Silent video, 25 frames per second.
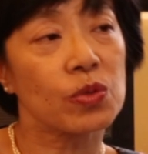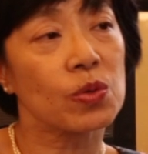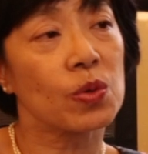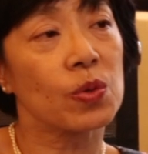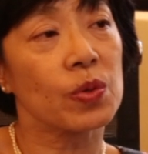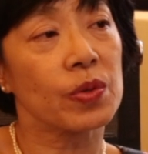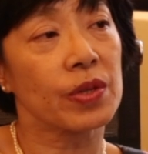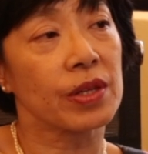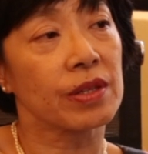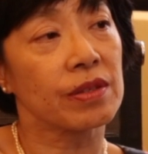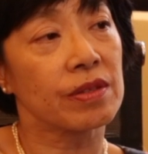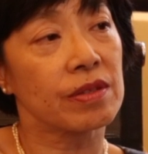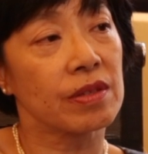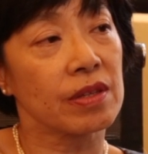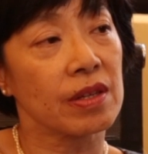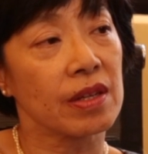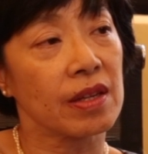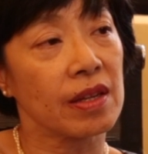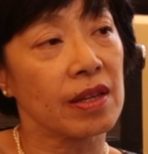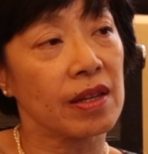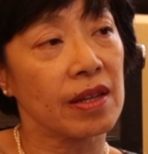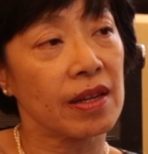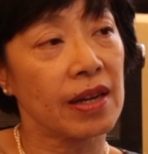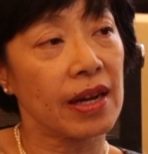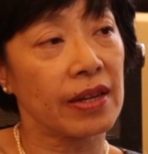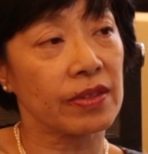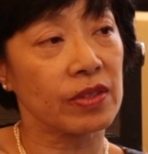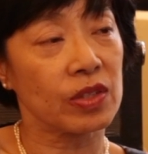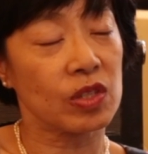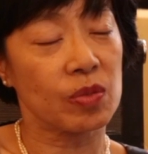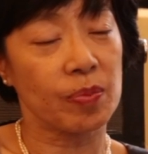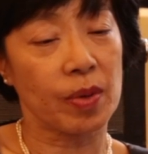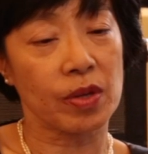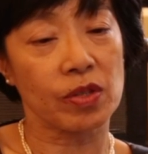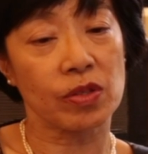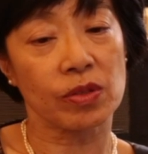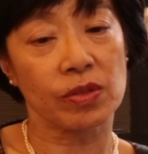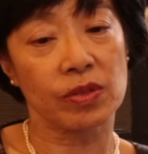so than say other
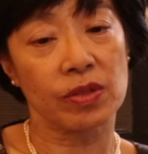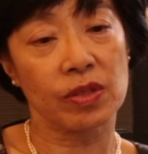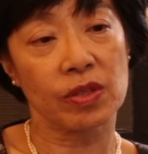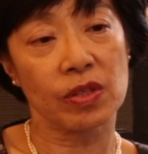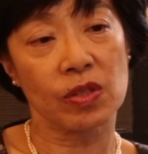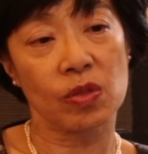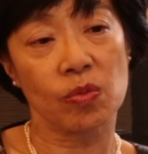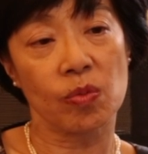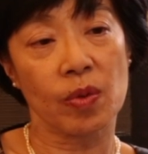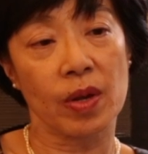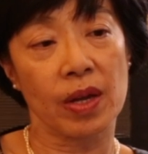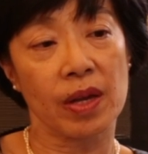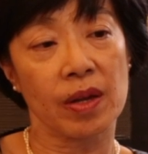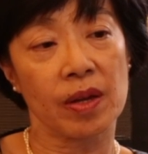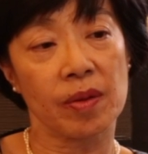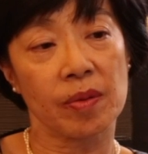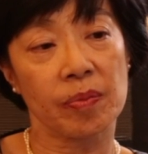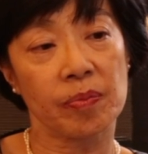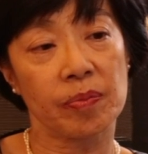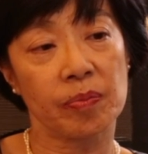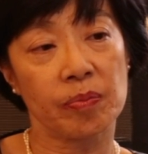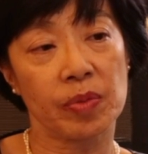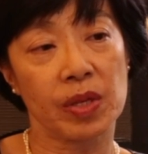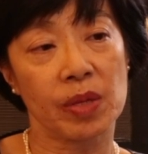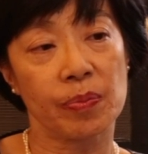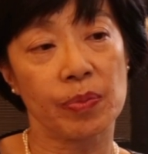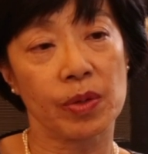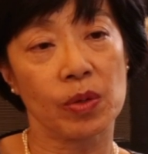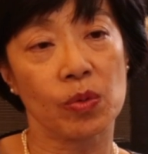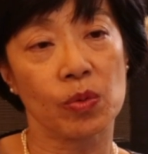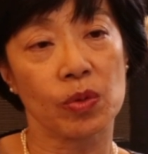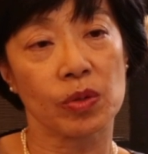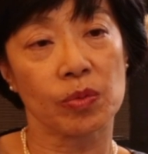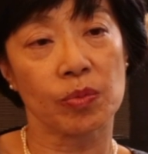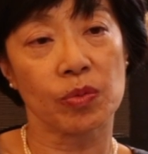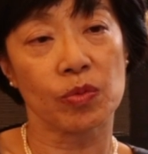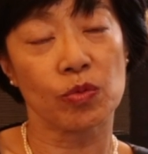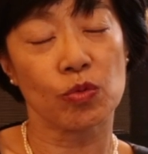specialties where people
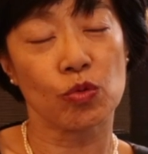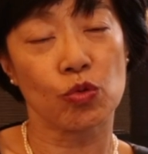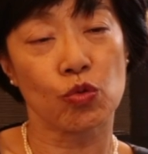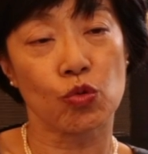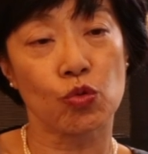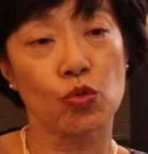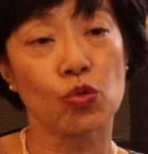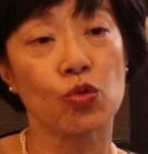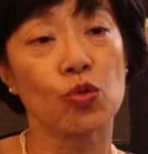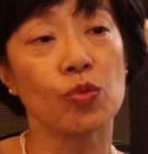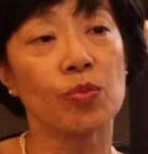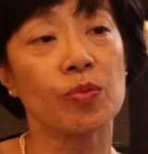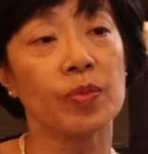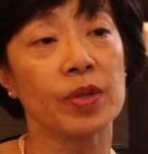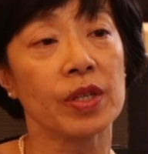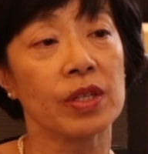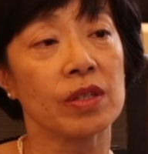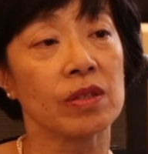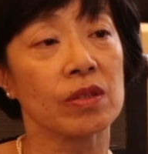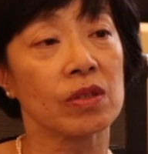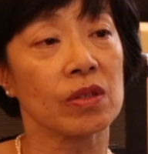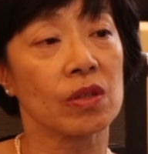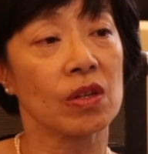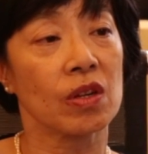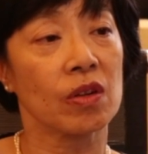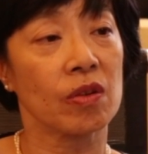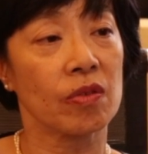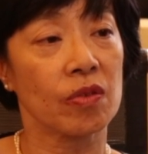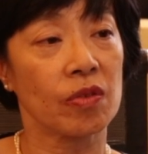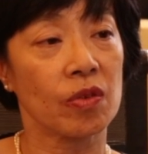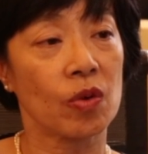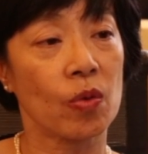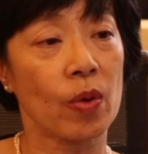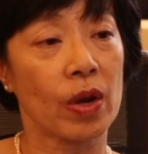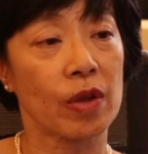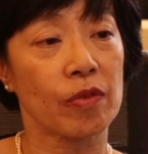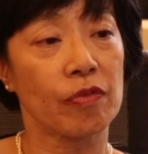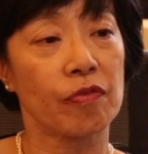would zoom in
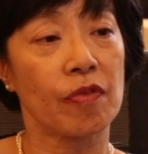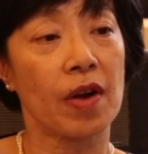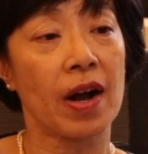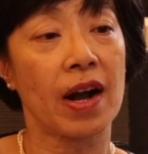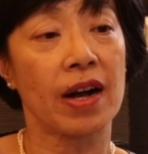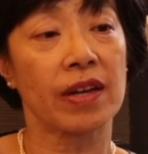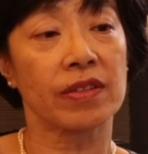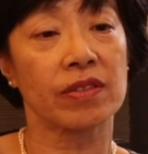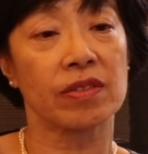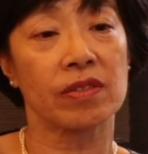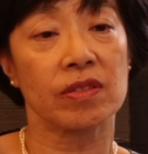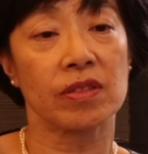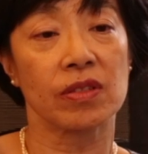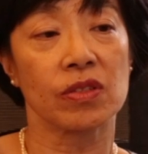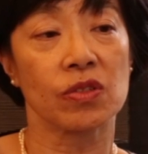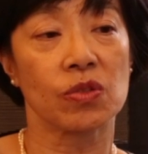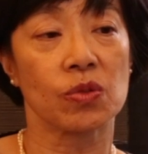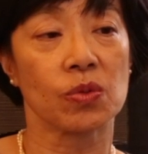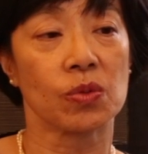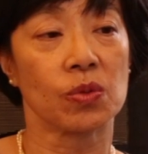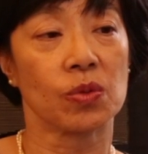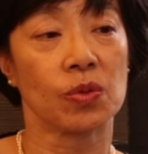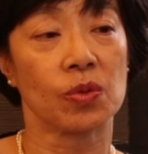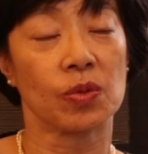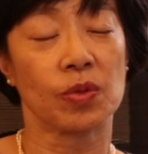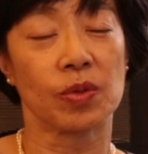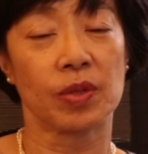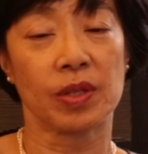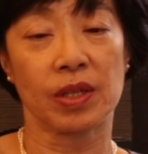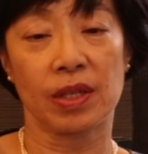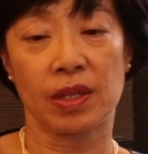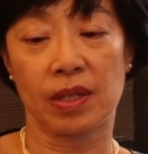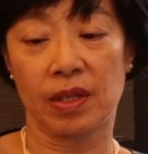quite fast into